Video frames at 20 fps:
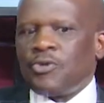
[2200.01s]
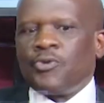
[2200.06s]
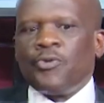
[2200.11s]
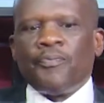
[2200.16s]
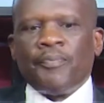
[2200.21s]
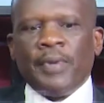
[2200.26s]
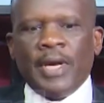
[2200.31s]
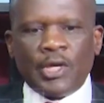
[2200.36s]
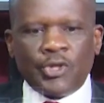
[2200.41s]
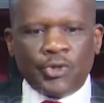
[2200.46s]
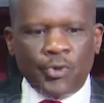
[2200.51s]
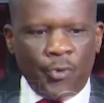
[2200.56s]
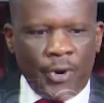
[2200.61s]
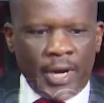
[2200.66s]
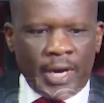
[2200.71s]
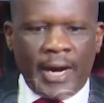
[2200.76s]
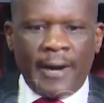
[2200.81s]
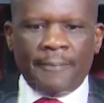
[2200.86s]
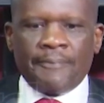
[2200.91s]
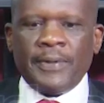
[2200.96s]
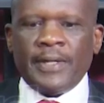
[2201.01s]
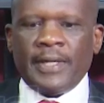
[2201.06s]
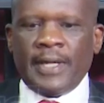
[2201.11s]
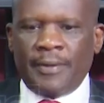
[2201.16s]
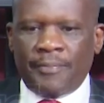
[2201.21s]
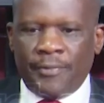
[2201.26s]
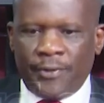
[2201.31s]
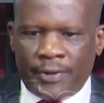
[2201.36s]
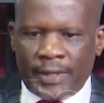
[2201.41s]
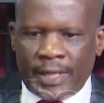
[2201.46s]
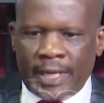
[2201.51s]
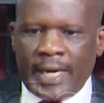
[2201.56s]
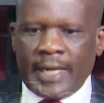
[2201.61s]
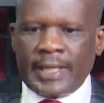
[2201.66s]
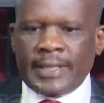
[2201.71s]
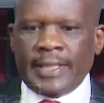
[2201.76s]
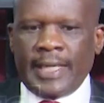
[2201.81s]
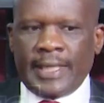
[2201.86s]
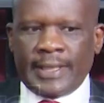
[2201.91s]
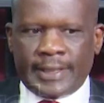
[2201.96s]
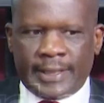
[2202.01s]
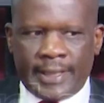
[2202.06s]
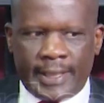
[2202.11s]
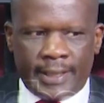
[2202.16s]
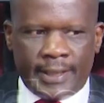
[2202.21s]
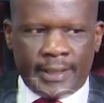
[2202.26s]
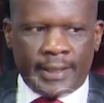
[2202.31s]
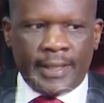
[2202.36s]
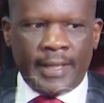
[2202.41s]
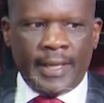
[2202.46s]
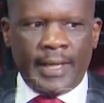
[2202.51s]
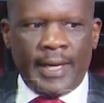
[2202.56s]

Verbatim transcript: to make you wake up in the morning and just say,